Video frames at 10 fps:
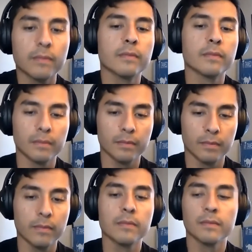
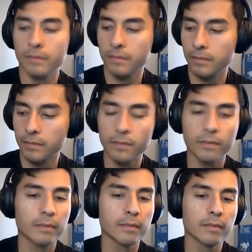
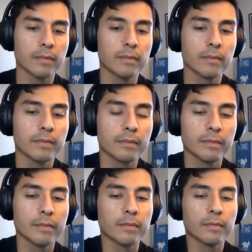
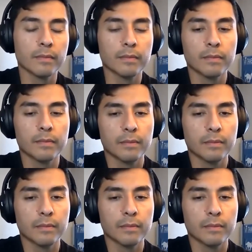No words are spoken by the person on screen.